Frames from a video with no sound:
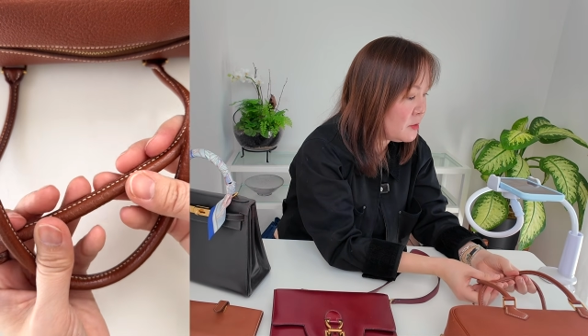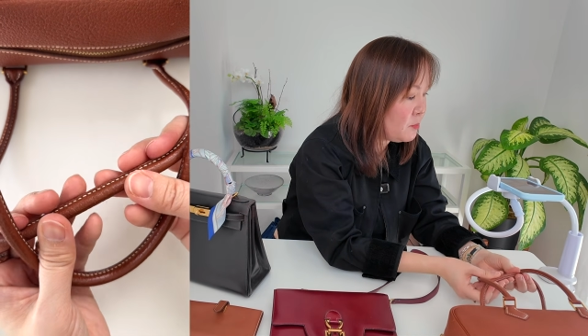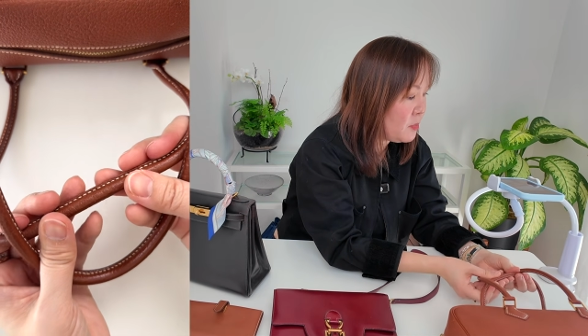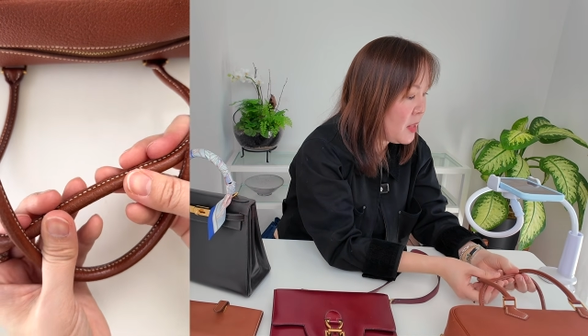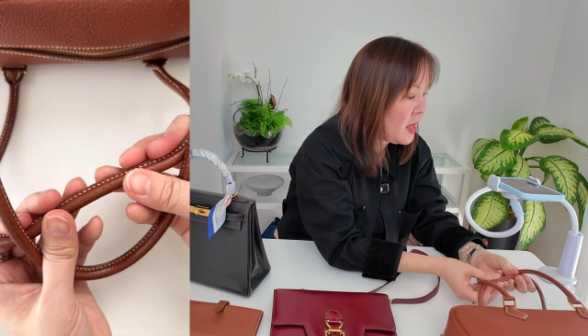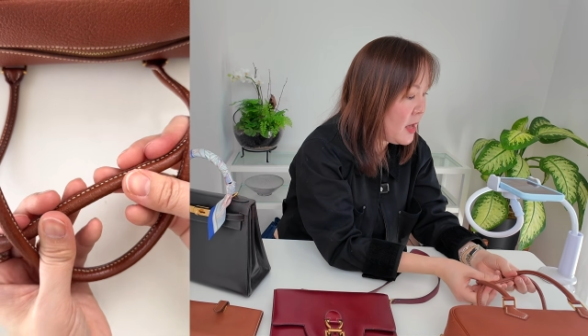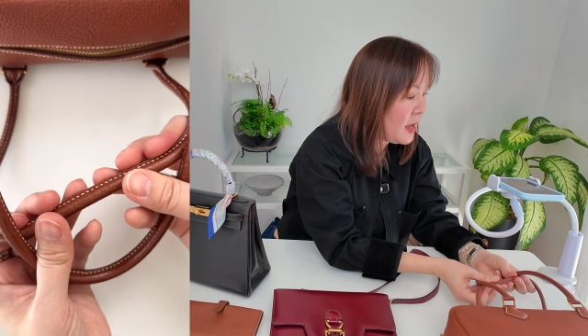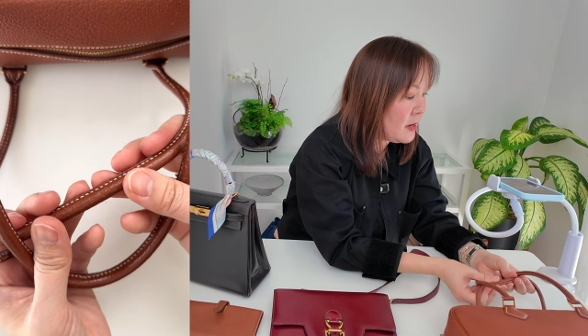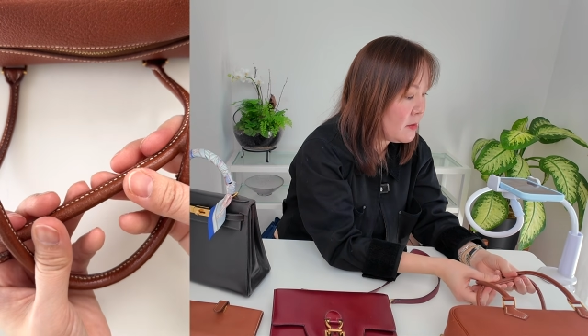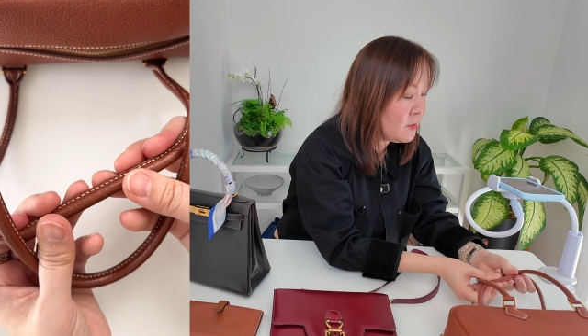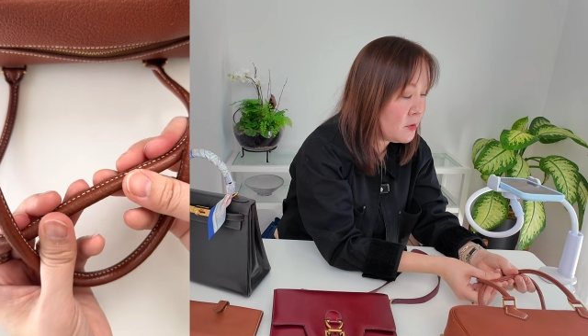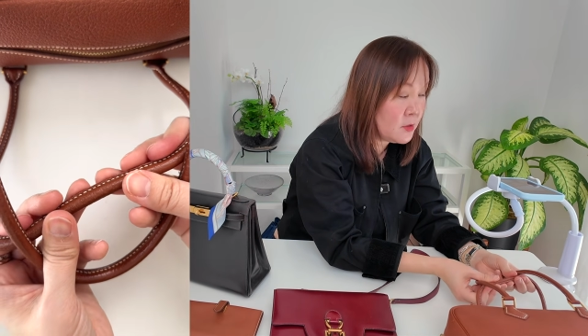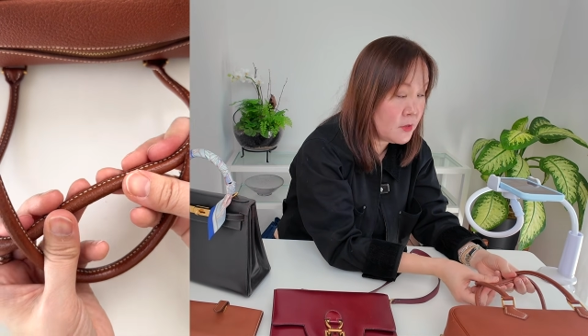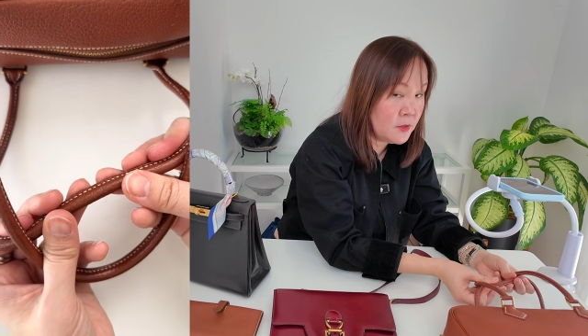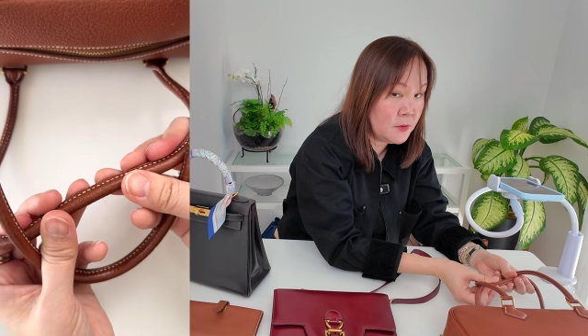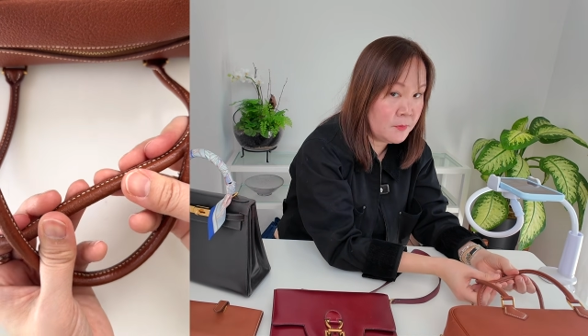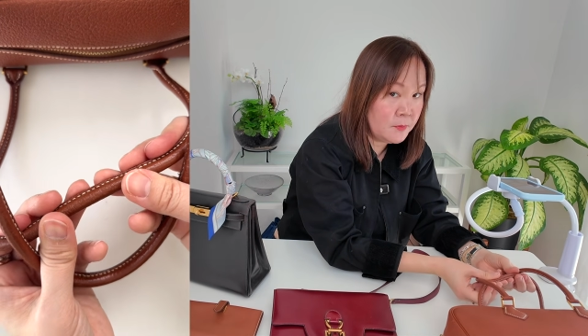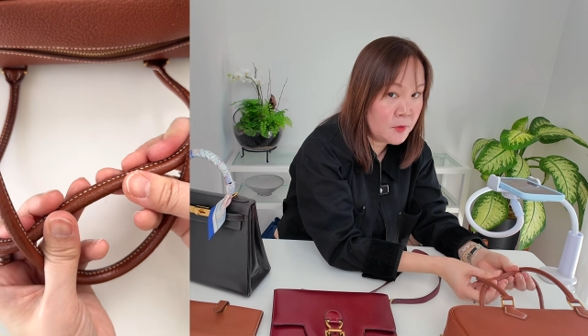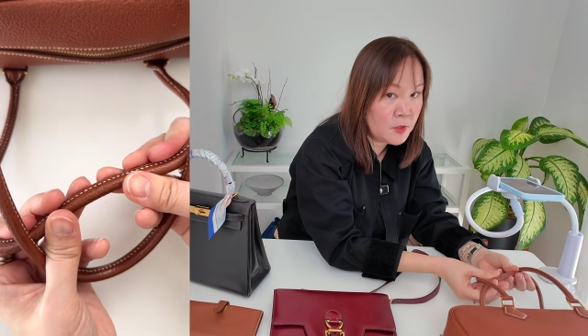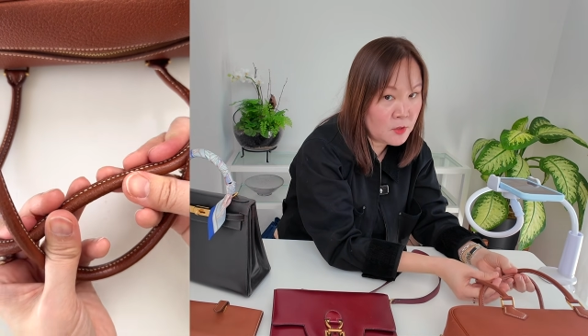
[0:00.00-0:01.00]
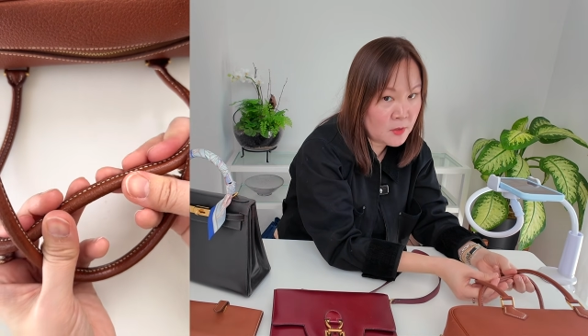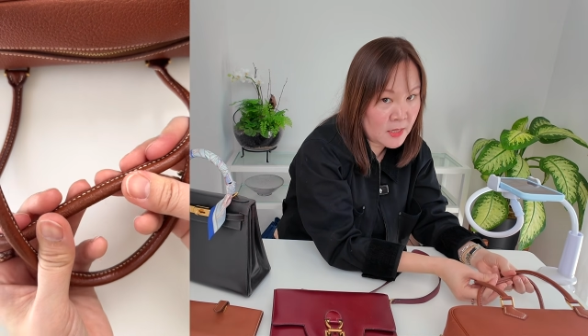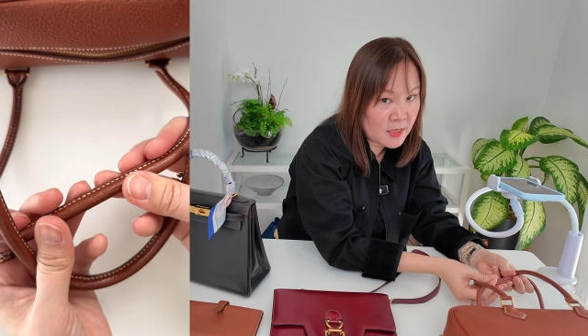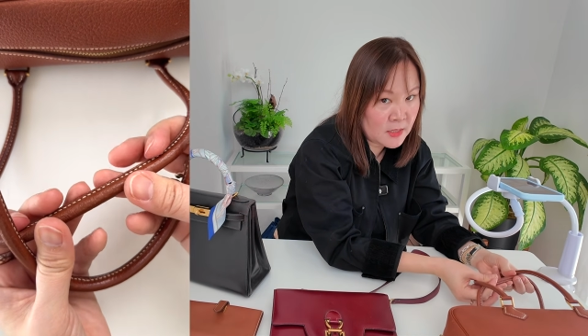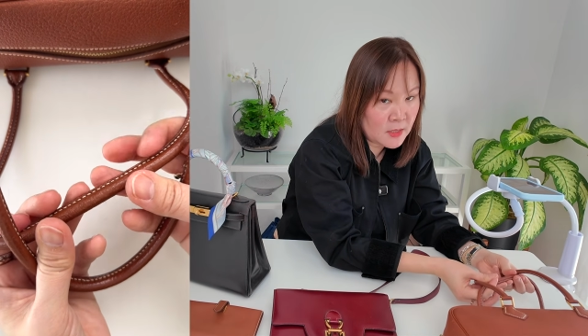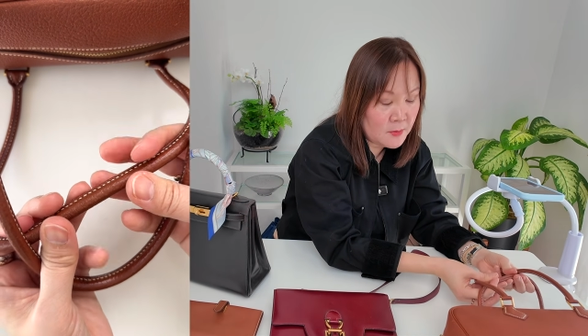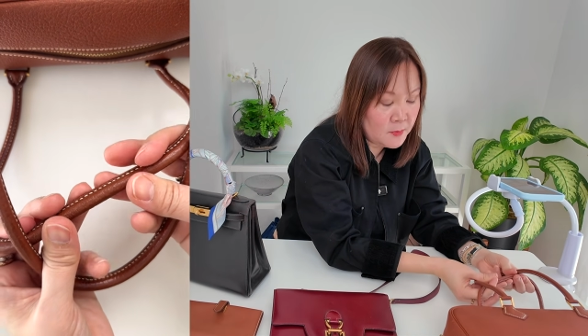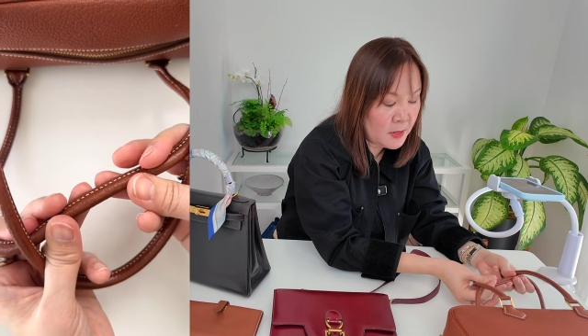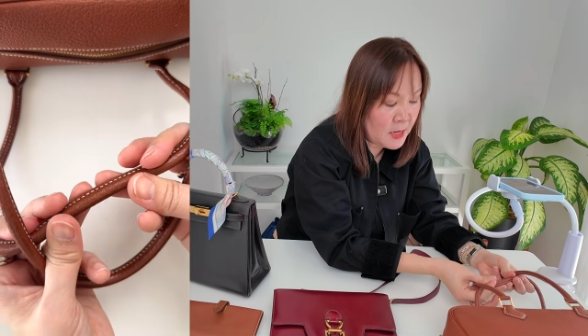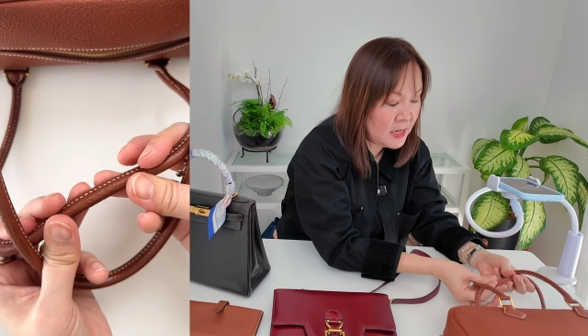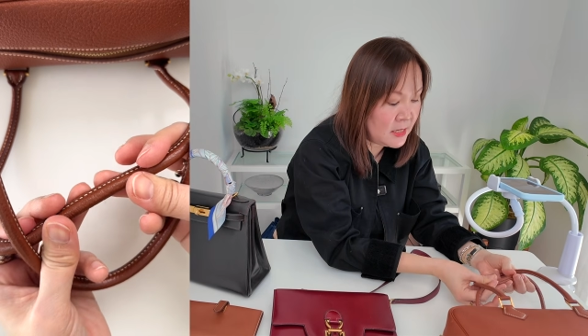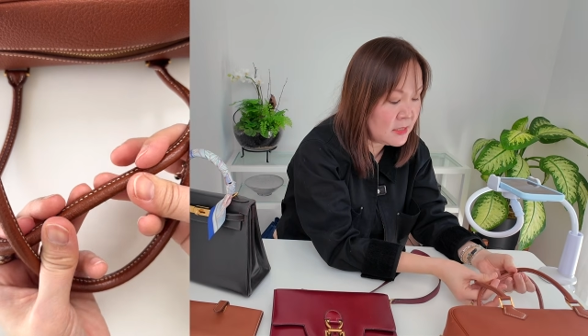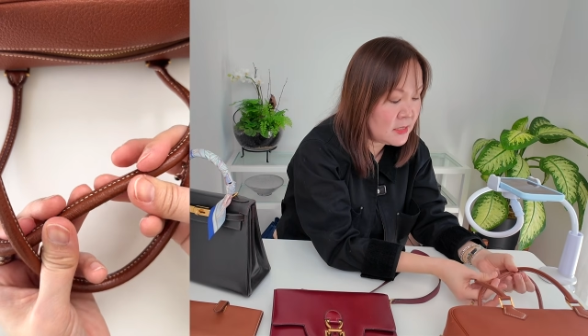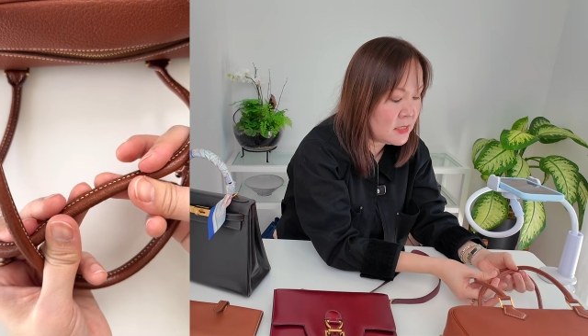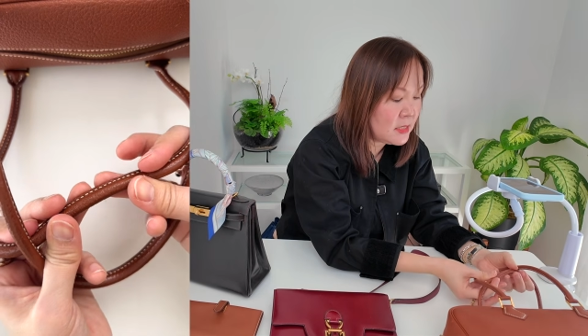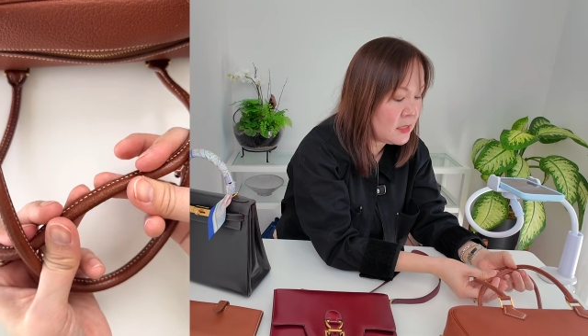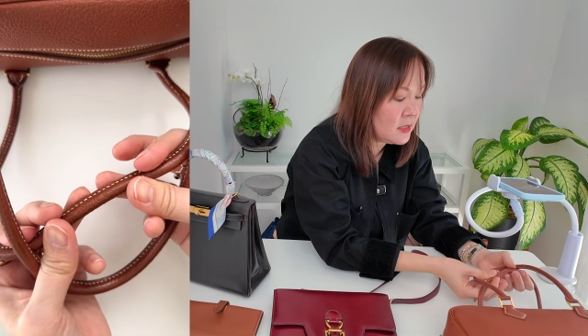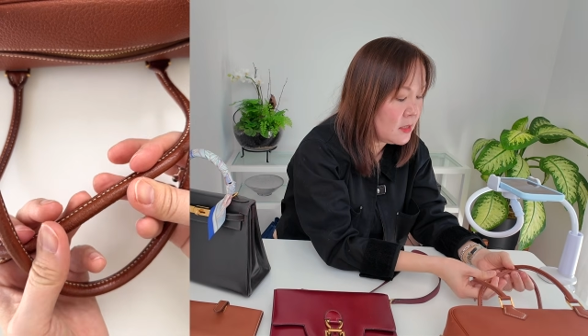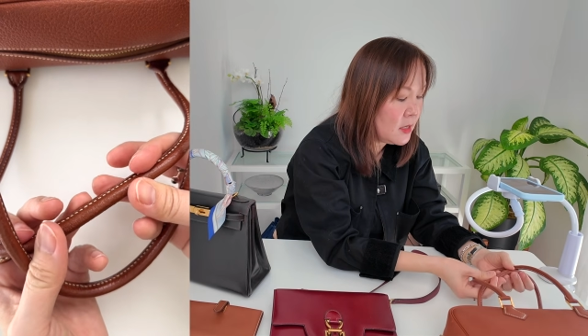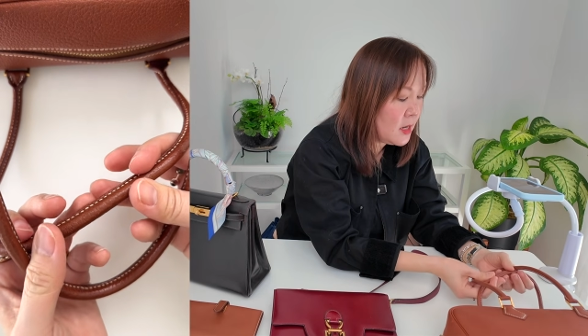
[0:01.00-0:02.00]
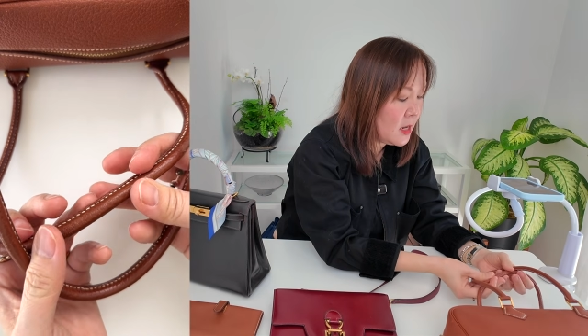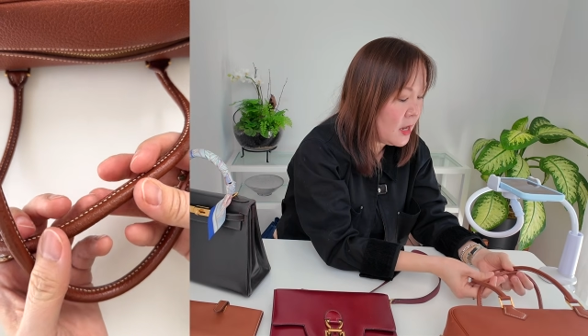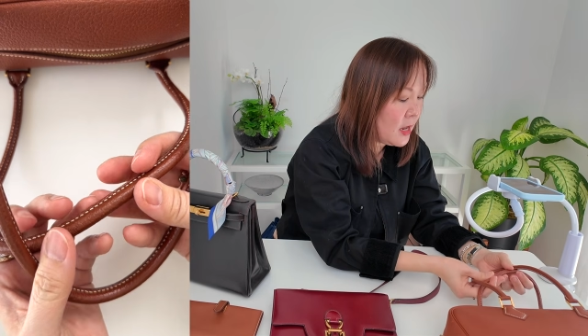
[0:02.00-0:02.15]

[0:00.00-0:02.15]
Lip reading: pliable, so that's the painting,